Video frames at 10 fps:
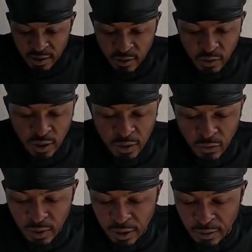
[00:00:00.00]

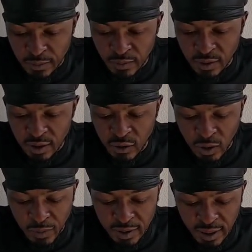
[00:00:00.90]
Well, this is
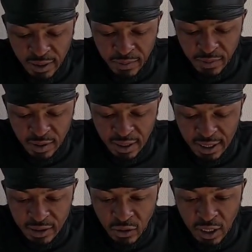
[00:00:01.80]
what I'm gonna say.
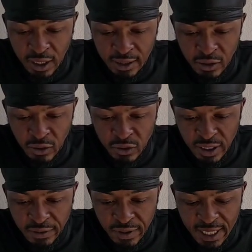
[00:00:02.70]
I told
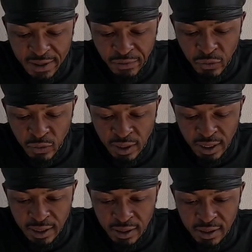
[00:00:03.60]
GoSeeAfrica, I have a
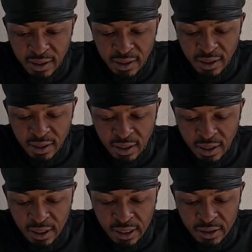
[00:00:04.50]
unique
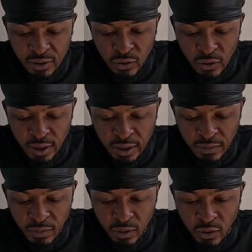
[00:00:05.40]
story
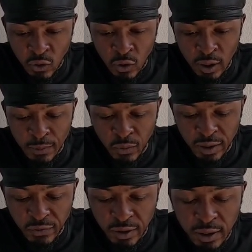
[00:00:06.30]
growing up
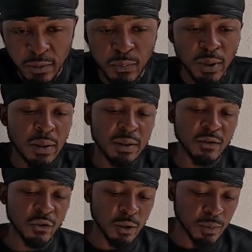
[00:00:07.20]
with parents
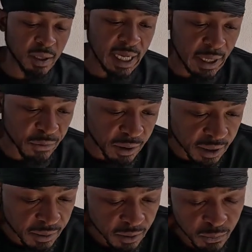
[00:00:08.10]
from
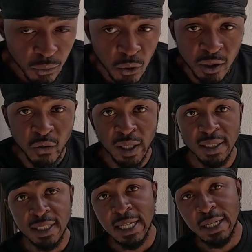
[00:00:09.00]
Africa, born and
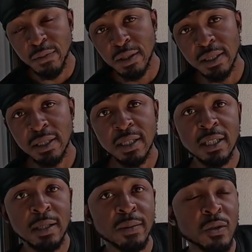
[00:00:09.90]
raised in Africa,
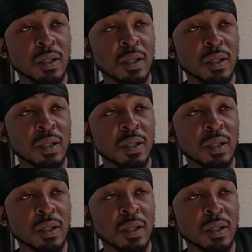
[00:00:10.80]
coming mm-hmm.